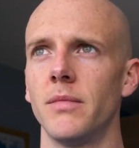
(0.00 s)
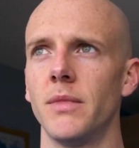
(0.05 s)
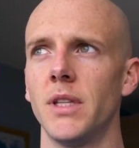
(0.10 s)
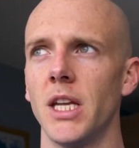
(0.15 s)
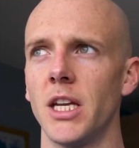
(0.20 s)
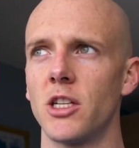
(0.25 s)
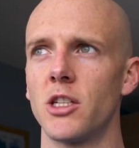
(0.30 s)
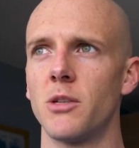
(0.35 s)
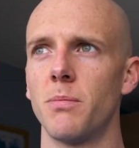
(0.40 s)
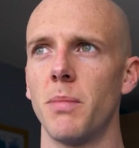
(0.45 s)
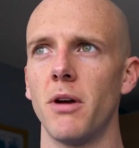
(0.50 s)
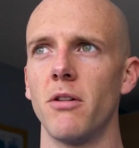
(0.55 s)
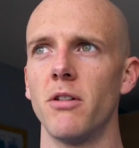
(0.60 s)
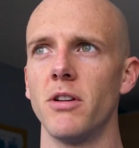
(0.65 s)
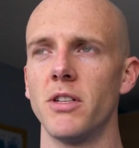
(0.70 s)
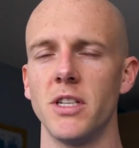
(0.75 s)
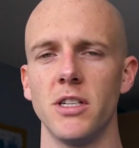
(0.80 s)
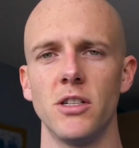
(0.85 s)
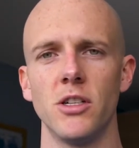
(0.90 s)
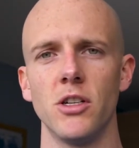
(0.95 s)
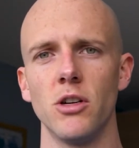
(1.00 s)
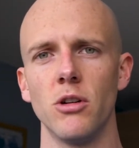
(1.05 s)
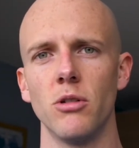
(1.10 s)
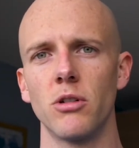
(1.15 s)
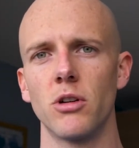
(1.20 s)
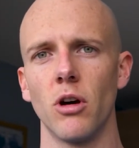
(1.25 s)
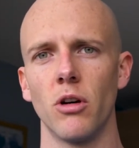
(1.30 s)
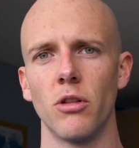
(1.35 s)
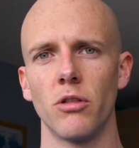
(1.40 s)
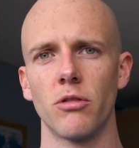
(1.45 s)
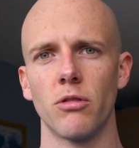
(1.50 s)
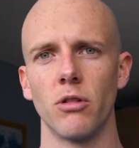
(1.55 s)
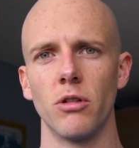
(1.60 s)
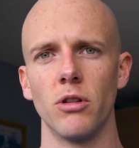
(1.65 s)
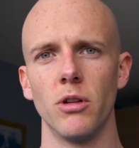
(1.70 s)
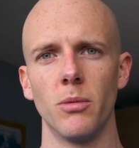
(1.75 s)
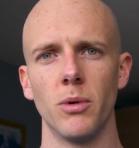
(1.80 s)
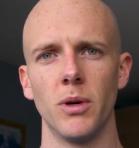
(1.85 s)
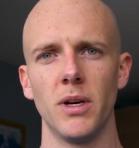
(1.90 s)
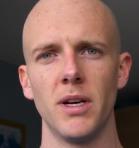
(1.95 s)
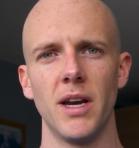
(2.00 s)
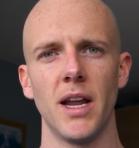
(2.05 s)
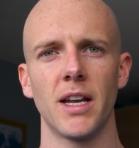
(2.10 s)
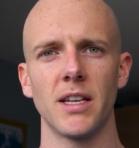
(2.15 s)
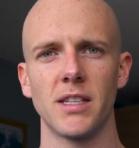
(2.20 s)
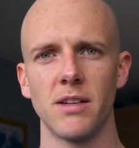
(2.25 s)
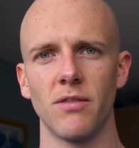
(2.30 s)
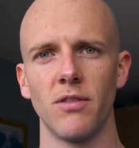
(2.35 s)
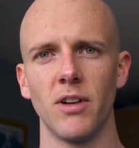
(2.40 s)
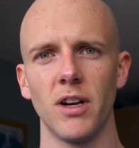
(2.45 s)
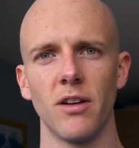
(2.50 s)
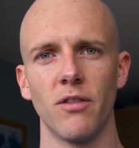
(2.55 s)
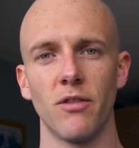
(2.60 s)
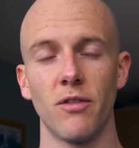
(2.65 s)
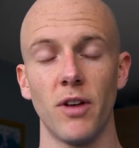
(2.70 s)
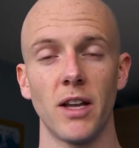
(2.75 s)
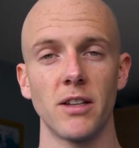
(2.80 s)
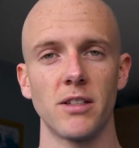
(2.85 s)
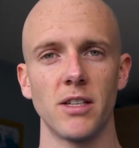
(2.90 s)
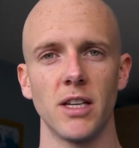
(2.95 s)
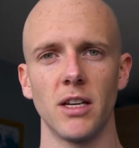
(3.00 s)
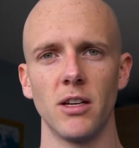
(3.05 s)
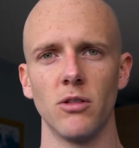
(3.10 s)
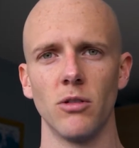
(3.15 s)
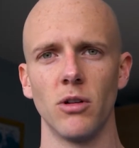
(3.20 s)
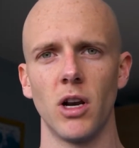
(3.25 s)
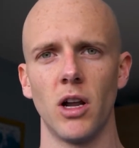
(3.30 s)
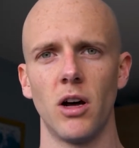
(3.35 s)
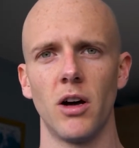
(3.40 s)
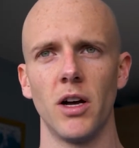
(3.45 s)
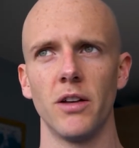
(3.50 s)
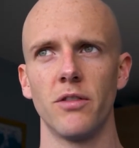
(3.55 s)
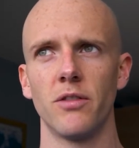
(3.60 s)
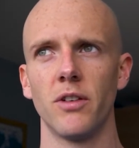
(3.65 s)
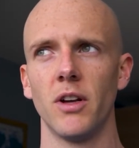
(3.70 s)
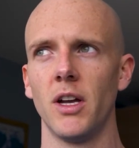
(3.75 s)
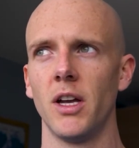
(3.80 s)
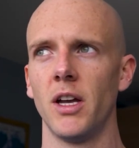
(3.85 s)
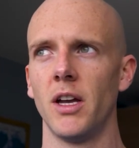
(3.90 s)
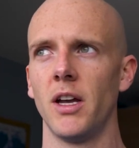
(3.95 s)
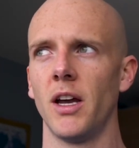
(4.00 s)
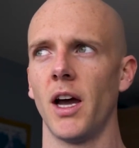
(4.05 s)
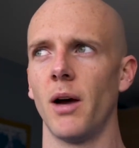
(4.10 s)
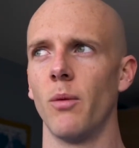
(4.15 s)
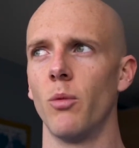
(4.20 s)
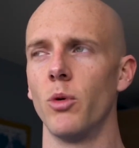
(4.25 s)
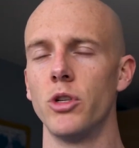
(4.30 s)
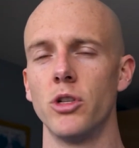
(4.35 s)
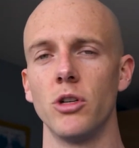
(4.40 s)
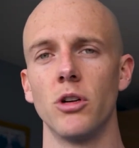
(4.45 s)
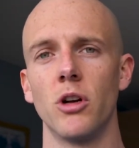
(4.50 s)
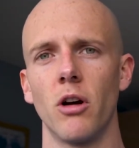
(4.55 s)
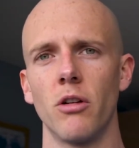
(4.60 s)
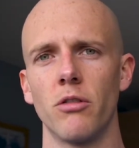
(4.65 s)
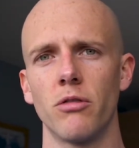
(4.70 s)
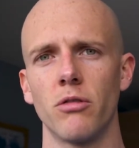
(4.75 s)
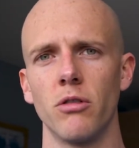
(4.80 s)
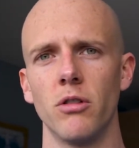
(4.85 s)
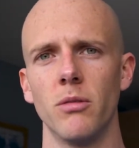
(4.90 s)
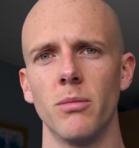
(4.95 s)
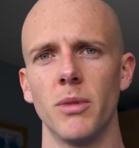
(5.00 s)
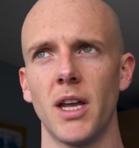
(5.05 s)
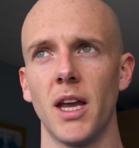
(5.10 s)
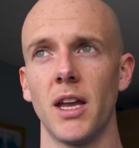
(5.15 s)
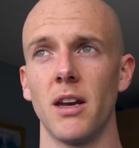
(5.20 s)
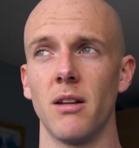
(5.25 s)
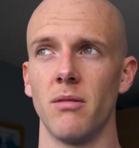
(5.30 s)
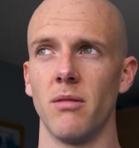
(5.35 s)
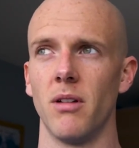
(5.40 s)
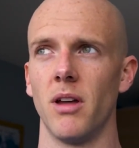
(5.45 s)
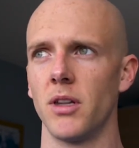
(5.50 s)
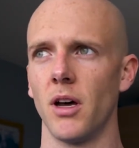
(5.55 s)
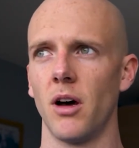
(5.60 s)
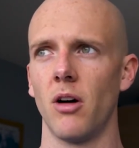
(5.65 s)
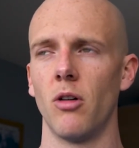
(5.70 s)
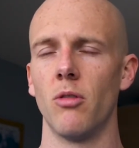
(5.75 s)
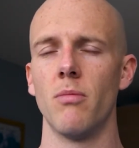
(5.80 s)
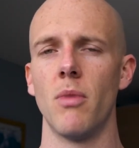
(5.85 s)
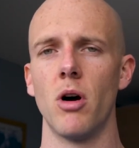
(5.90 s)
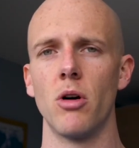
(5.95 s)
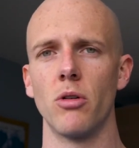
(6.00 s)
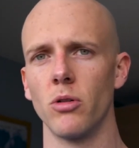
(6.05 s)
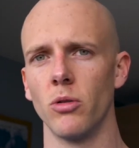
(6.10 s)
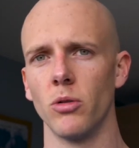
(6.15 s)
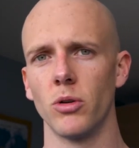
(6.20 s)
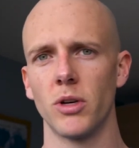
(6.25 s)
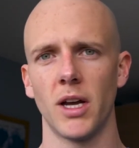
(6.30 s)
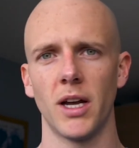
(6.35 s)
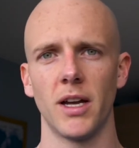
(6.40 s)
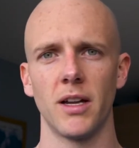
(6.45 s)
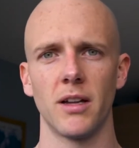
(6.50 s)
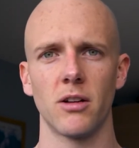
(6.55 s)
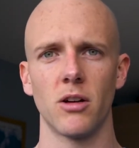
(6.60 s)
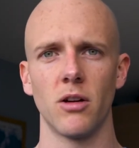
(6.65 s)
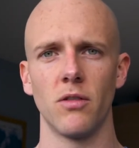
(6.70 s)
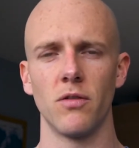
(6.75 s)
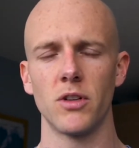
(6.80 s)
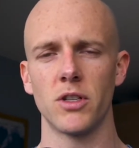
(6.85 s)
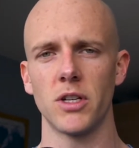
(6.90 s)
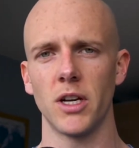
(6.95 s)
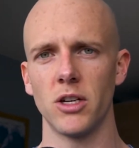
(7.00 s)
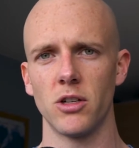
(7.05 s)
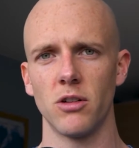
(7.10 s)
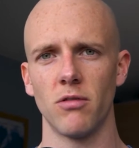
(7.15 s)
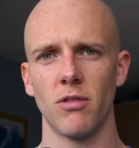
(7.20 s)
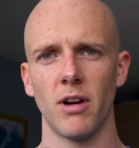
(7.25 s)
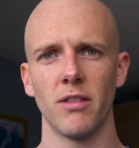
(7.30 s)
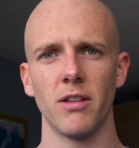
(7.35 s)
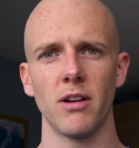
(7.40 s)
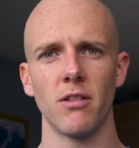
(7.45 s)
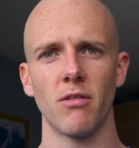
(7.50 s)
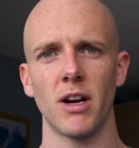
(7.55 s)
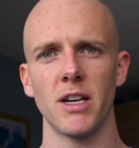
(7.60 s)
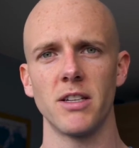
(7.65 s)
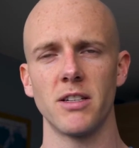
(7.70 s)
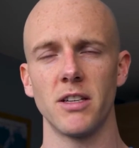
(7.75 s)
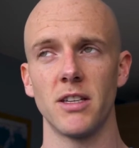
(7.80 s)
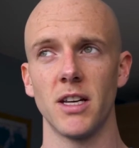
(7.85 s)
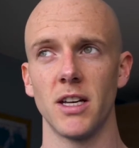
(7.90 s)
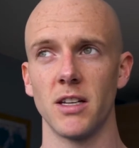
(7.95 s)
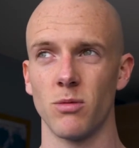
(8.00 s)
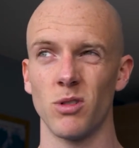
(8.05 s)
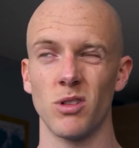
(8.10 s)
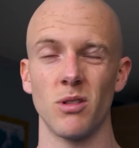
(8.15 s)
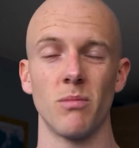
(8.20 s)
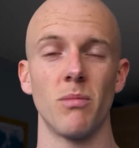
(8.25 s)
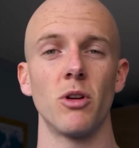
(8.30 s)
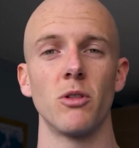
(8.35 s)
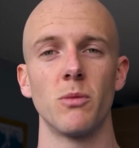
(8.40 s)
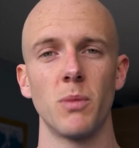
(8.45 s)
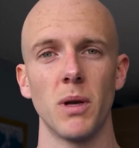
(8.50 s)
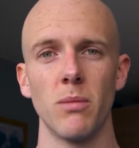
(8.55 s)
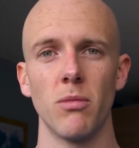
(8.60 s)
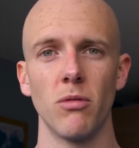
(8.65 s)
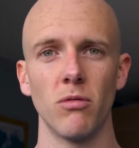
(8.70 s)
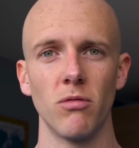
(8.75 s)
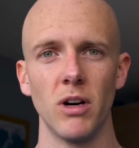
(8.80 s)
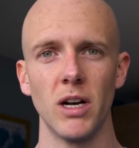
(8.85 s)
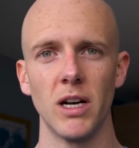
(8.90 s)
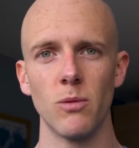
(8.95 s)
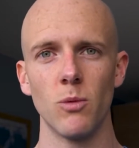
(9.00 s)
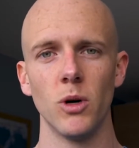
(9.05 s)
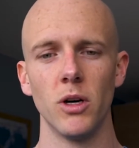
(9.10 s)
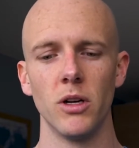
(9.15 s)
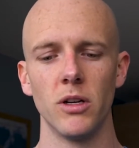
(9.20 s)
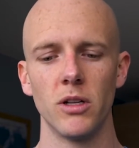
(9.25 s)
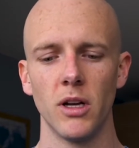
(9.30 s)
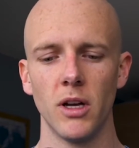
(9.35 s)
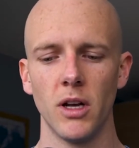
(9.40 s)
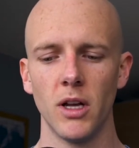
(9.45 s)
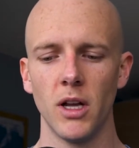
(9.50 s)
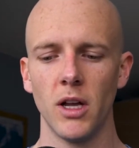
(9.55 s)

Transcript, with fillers: the experiences that you'd gone through that were negatively affecting your life and would you go through them again? And the whole Mo Gawdat conversation around the eraser test was that most people really would.